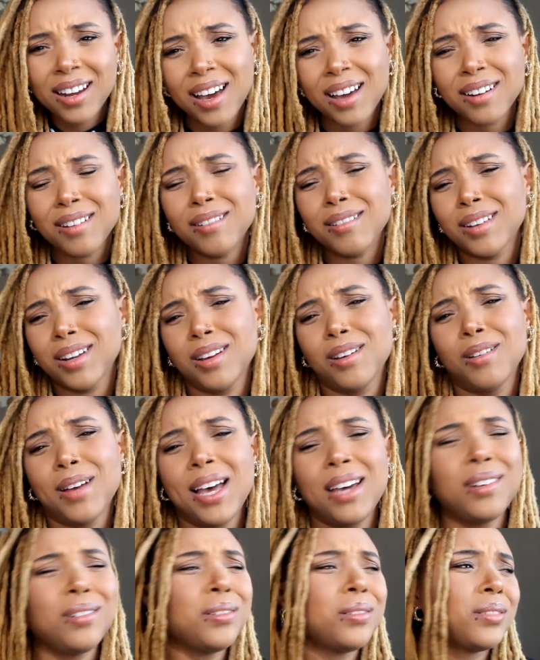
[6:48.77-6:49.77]
I don't know.
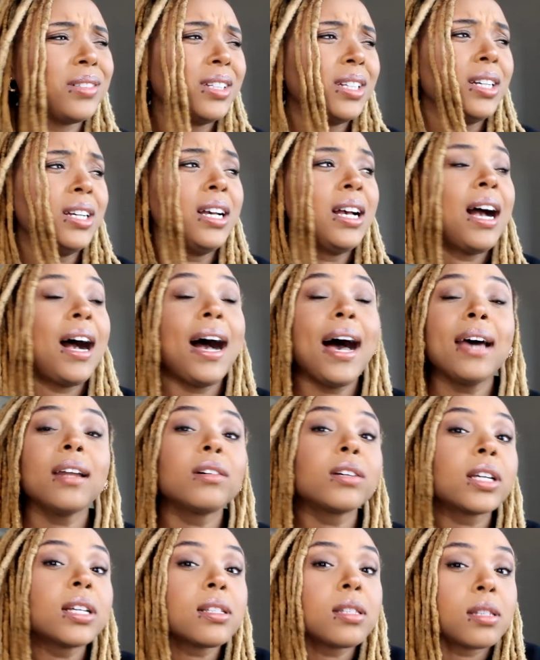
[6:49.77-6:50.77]
I
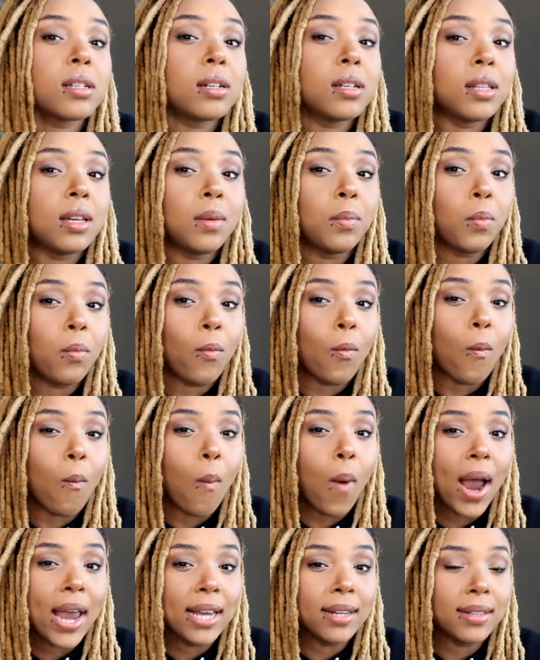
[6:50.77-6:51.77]
don't consider them
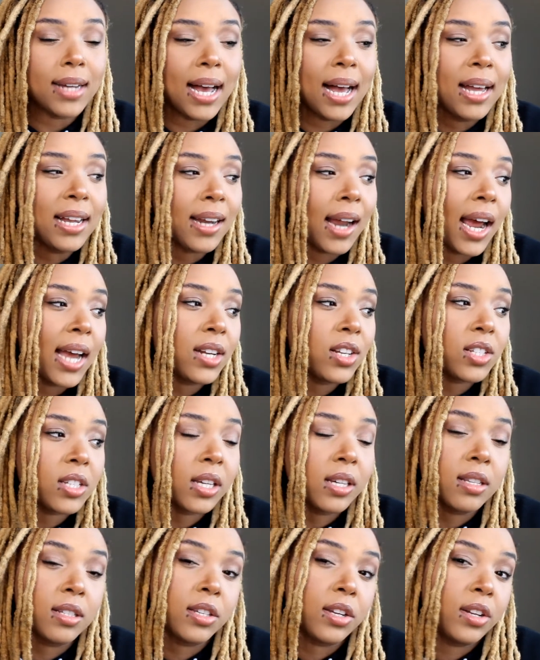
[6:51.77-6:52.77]
white. I just
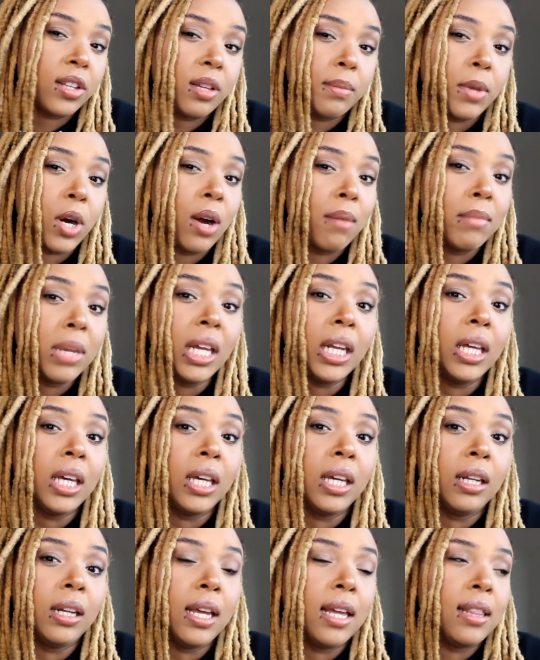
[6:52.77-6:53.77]
consider them
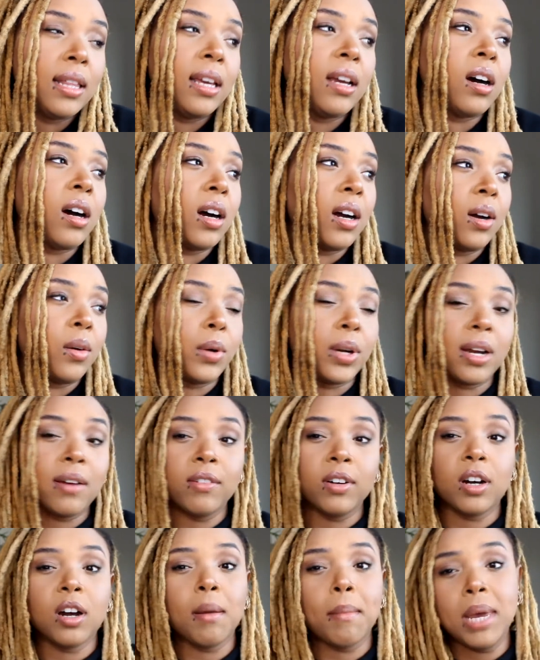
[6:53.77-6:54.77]
Armenian, and they are
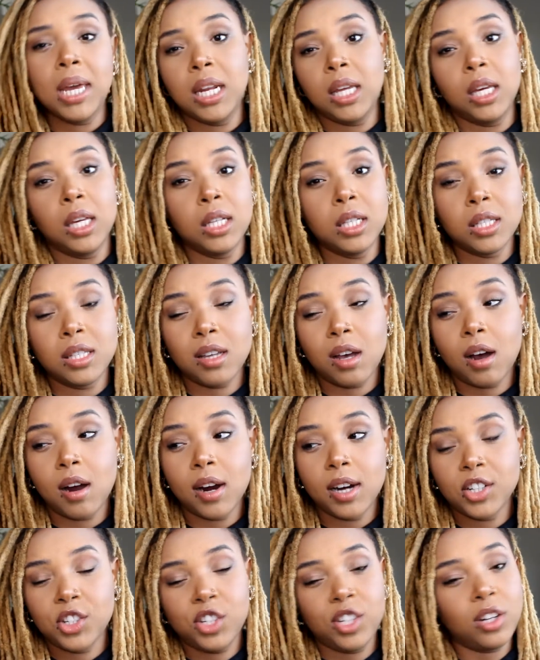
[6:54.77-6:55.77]
whatever Armenians
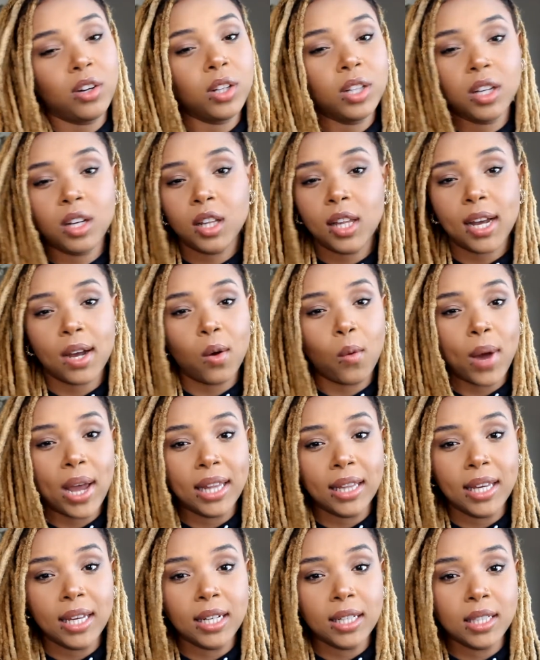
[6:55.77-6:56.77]
are. She don't look like a
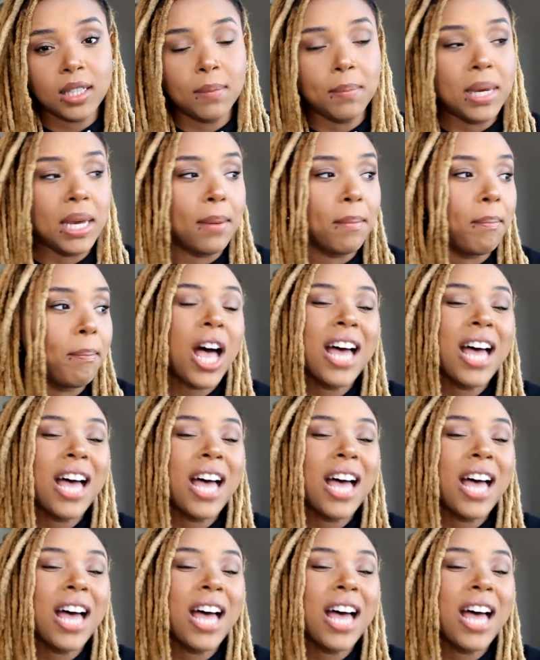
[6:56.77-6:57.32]
white lady to me.